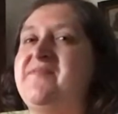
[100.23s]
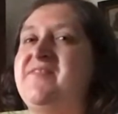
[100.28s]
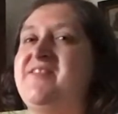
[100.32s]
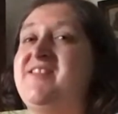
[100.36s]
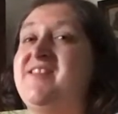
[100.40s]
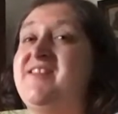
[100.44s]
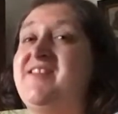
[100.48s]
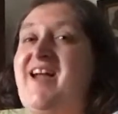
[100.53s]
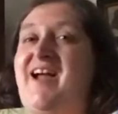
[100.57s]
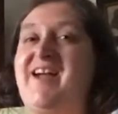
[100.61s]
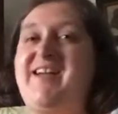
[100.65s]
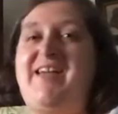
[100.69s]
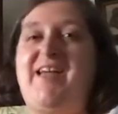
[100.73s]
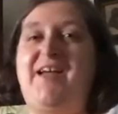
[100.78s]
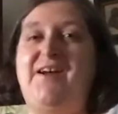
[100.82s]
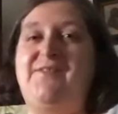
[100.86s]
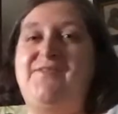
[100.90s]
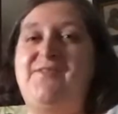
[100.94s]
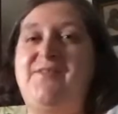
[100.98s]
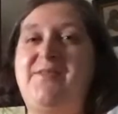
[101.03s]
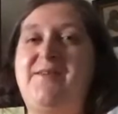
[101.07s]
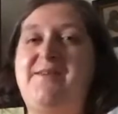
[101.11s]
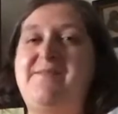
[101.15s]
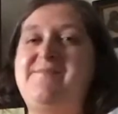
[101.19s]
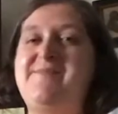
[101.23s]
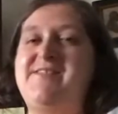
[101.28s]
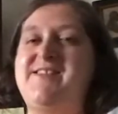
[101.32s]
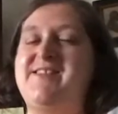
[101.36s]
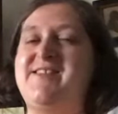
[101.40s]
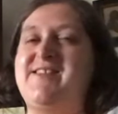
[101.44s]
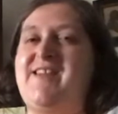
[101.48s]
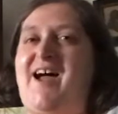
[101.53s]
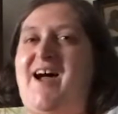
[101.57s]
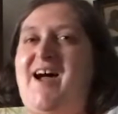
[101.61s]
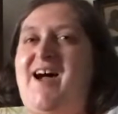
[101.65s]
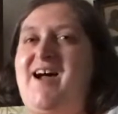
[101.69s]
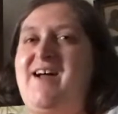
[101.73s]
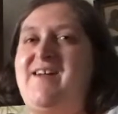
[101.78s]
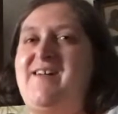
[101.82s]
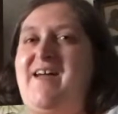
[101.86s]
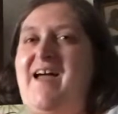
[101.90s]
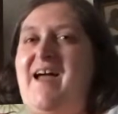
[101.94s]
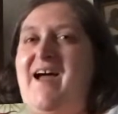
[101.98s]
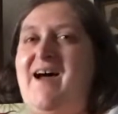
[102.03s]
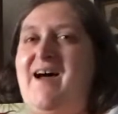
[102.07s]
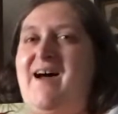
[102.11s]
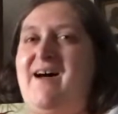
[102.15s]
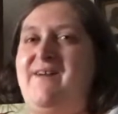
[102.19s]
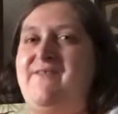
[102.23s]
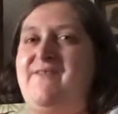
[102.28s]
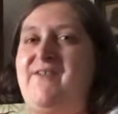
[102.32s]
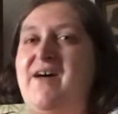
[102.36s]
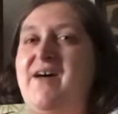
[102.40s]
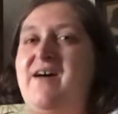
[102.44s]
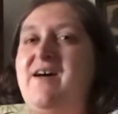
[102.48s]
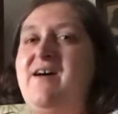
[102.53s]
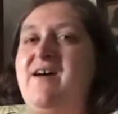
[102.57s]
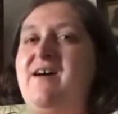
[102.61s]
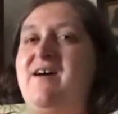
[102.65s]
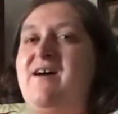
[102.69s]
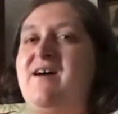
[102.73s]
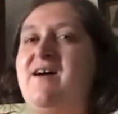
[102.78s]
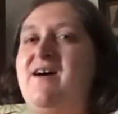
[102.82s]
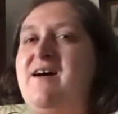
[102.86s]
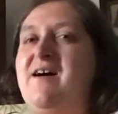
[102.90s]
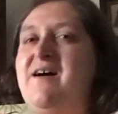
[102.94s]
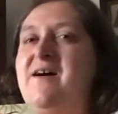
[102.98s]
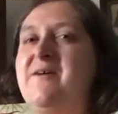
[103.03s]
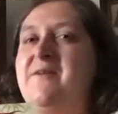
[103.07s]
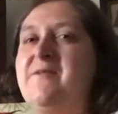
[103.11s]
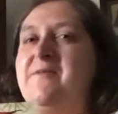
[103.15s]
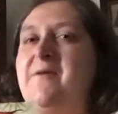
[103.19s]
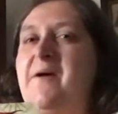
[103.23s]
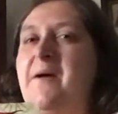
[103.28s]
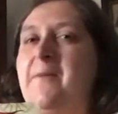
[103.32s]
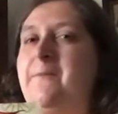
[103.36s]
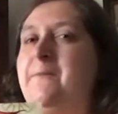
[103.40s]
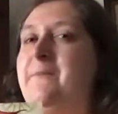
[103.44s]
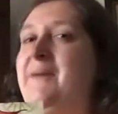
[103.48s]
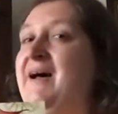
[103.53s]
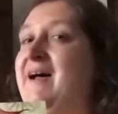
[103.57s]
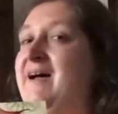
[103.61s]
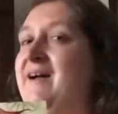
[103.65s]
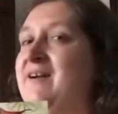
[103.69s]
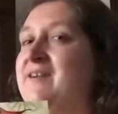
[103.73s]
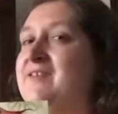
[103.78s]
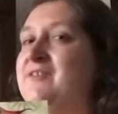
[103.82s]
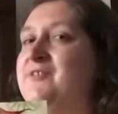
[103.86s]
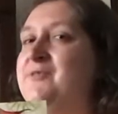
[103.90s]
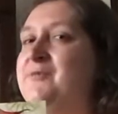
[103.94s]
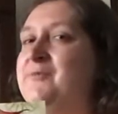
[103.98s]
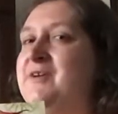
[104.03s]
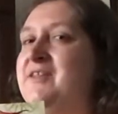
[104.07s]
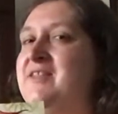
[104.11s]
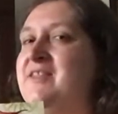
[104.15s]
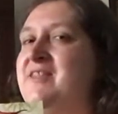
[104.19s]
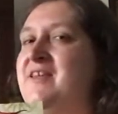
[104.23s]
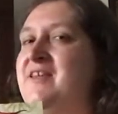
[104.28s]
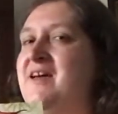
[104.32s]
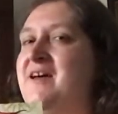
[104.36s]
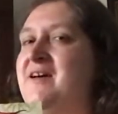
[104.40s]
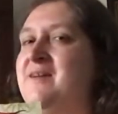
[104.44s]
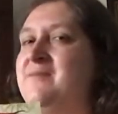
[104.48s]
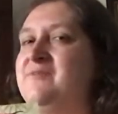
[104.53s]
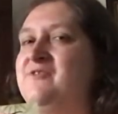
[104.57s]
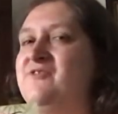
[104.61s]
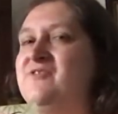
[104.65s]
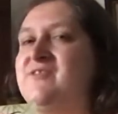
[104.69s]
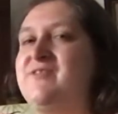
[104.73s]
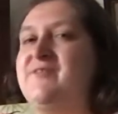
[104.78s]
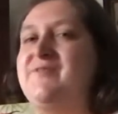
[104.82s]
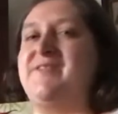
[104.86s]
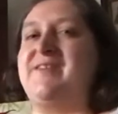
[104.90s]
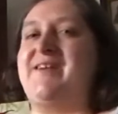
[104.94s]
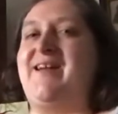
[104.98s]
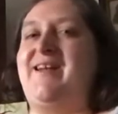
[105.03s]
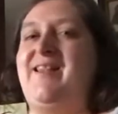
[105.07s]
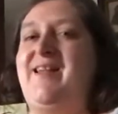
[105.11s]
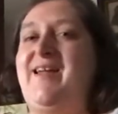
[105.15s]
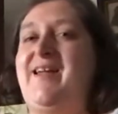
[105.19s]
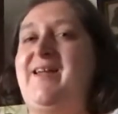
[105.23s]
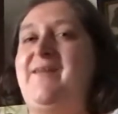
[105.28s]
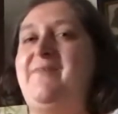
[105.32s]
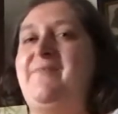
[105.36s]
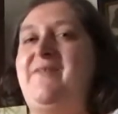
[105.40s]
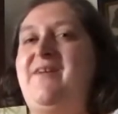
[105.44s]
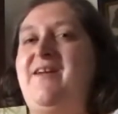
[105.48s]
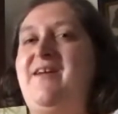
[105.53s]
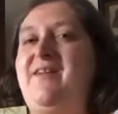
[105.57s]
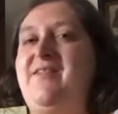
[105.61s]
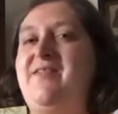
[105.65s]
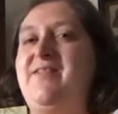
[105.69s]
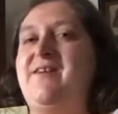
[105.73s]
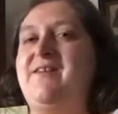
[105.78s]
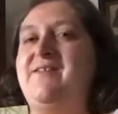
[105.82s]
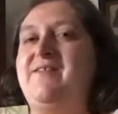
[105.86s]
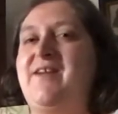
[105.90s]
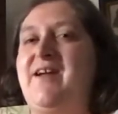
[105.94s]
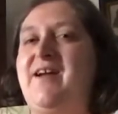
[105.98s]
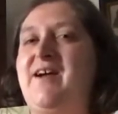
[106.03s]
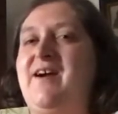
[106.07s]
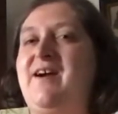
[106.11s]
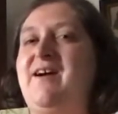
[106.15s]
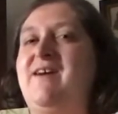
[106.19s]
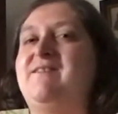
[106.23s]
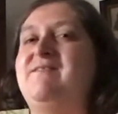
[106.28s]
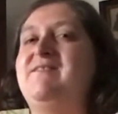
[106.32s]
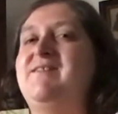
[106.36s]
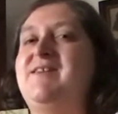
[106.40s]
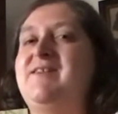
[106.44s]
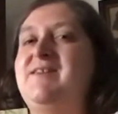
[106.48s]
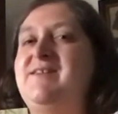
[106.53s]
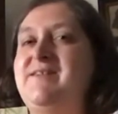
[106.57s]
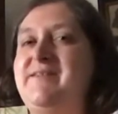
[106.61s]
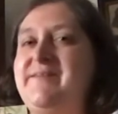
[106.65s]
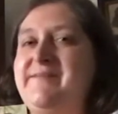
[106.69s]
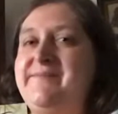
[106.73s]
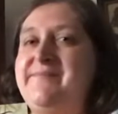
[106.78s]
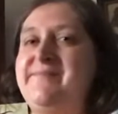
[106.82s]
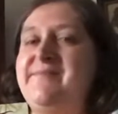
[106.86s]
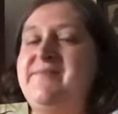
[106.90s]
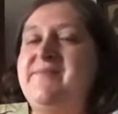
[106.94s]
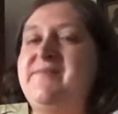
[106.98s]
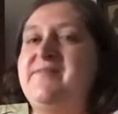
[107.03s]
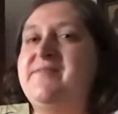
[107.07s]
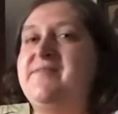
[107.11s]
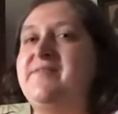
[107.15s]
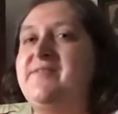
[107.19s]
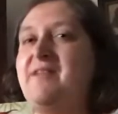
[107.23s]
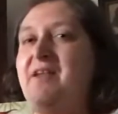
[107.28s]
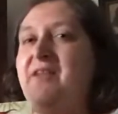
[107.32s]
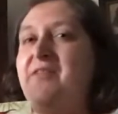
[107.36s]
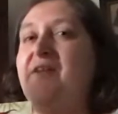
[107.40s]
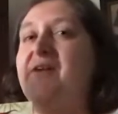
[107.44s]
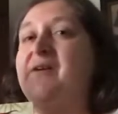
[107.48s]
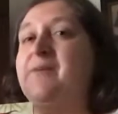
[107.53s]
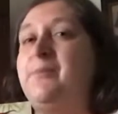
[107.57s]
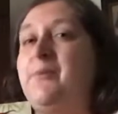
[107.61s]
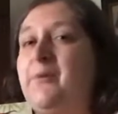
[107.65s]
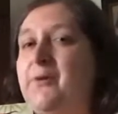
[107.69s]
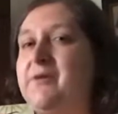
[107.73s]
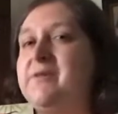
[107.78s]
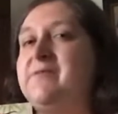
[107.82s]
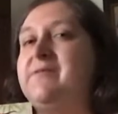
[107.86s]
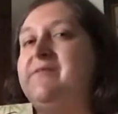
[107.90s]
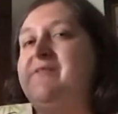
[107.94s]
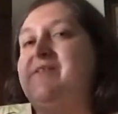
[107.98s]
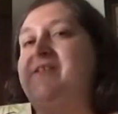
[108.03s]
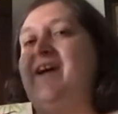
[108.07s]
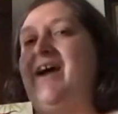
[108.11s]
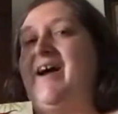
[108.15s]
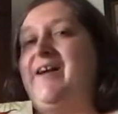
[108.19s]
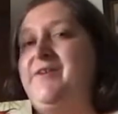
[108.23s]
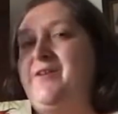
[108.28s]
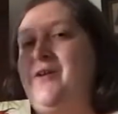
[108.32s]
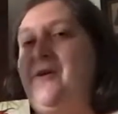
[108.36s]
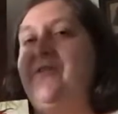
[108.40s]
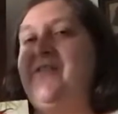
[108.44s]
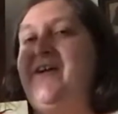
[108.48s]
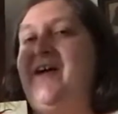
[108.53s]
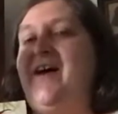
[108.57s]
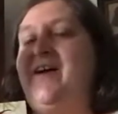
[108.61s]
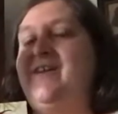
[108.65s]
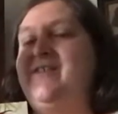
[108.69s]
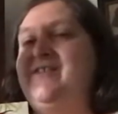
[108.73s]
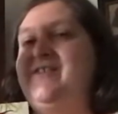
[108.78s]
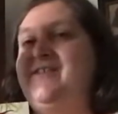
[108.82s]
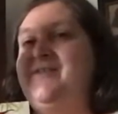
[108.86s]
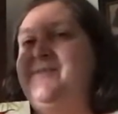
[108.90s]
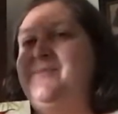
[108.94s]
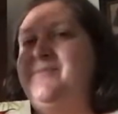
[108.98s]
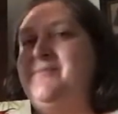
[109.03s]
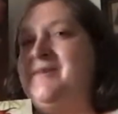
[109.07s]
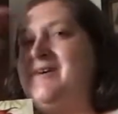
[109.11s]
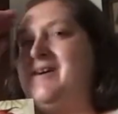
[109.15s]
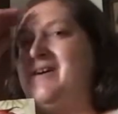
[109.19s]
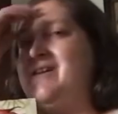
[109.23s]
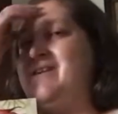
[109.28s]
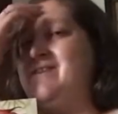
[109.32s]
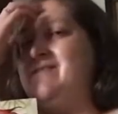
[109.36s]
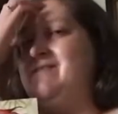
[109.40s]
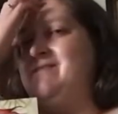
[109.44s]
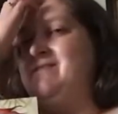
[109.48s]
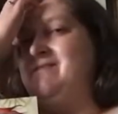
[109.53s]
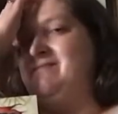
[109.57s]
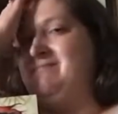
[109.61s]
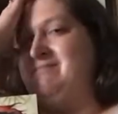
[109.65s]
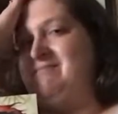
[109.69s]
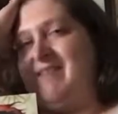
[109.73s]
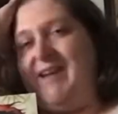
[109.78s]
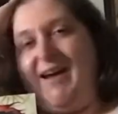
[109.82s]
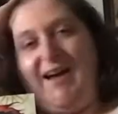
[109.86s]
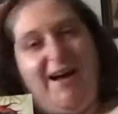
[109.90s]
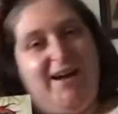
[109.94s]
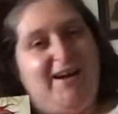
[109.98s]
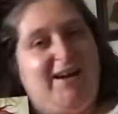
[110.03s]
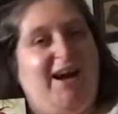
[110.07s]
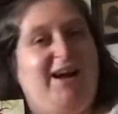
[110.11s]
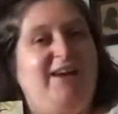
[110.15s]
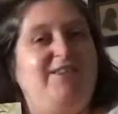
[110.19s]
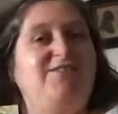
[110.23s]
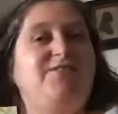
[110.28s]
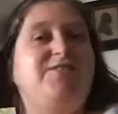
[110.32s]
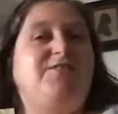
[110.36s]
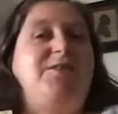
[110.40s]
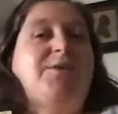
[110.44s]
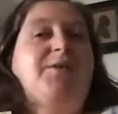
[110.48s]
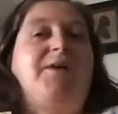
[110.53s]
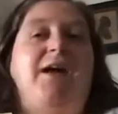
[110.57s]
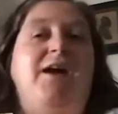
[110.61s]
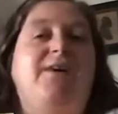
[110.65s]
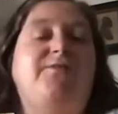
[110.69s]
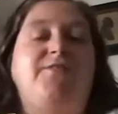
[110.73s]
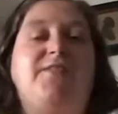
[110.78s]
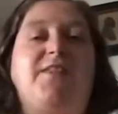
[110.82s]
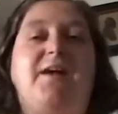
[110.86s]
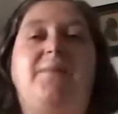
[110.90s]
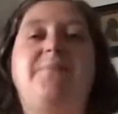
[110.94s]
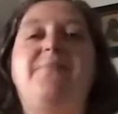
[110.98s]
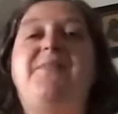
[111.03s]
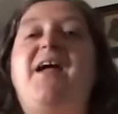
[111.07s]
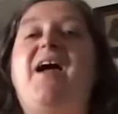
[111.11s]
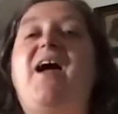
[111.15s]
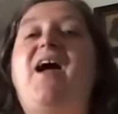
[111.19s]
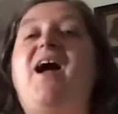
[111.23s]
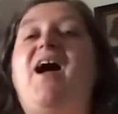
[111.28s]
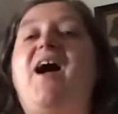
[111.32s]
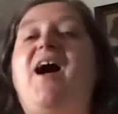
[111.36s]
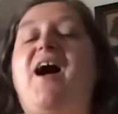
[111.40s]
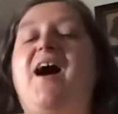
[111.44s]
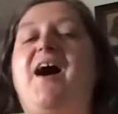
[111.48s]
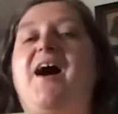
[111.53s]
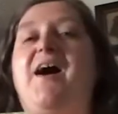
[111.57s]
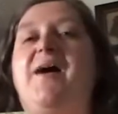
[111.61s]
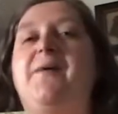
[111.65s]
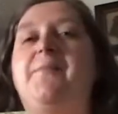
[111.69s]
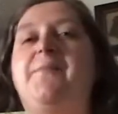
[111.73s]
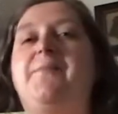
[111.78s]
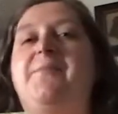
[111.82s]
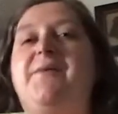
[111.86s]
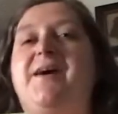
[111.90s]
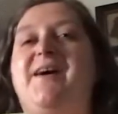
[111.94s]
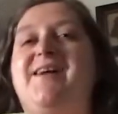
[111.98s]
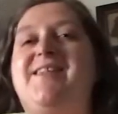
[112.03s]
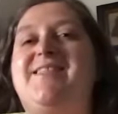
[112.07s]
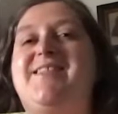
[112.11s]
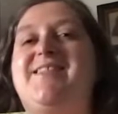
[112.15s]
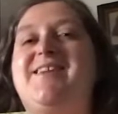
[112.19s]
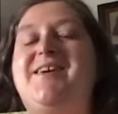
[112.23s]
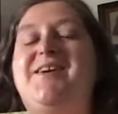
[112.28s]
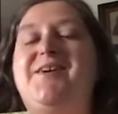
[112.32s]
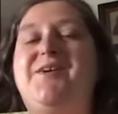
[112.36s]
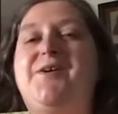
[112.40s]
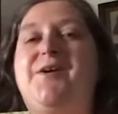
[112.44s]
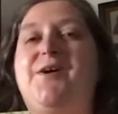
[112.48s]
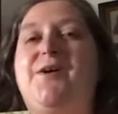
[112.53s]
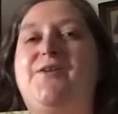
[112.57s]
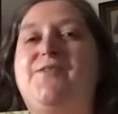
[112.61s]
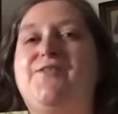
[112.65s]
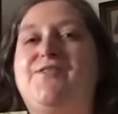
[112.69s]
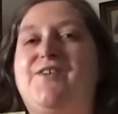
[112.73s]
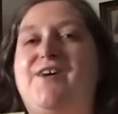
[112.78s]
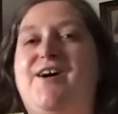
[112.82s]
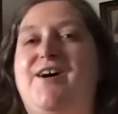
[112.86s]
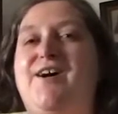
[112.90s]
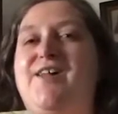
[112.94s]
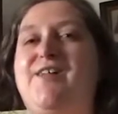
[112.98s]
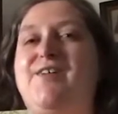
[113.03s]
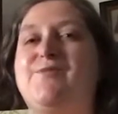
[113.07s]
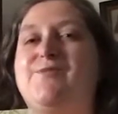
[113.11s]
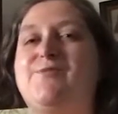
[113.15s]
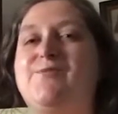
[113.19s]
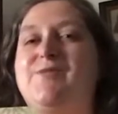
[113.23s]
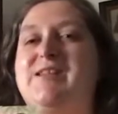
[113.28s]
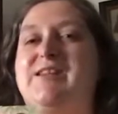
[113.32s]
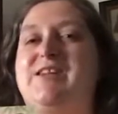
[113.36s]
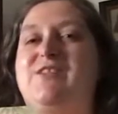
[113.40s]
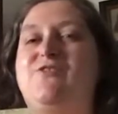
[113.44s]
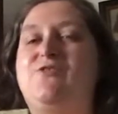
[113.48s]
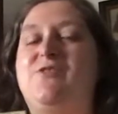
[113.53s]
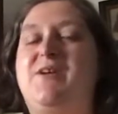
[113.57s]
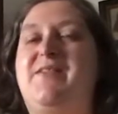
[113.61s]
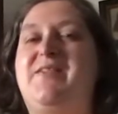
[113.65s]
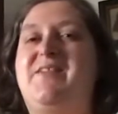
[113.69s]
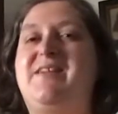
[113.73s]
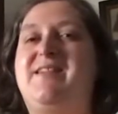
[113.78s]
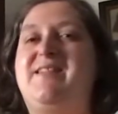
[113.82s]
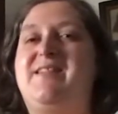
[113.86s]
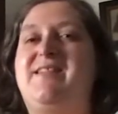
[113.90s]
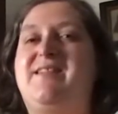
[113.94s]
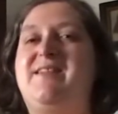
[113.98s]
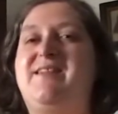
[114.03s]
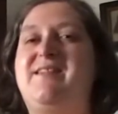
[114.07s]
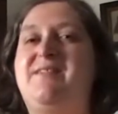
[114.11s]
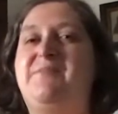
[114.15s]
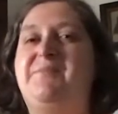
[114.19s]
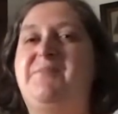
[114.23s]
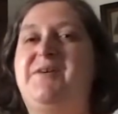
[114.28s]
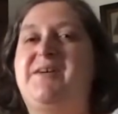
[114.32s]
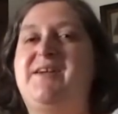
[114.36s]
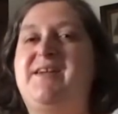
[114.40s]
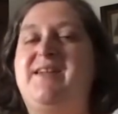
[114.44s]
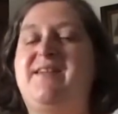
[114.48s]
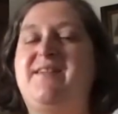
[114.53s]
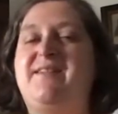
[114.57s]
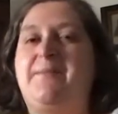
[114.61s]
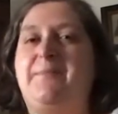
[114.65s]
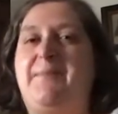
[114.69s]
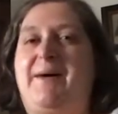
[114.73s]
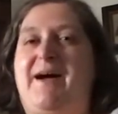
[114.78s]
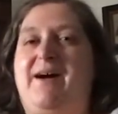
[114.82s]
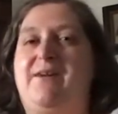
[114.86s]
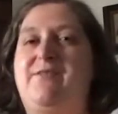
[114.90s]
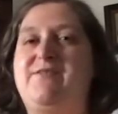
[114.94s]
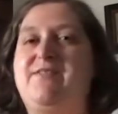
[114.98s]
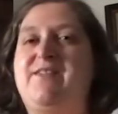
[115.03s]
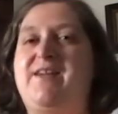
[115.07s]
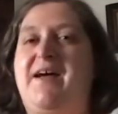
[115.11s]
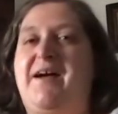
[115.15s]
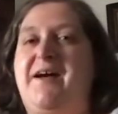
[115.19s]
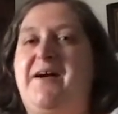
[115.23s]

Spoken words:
did not care for them, did not have a bond with them, just was kind of like, meh, they're there. They're important, I know that, but I just don't care for them. But overall, really enjoyed this. This book is about,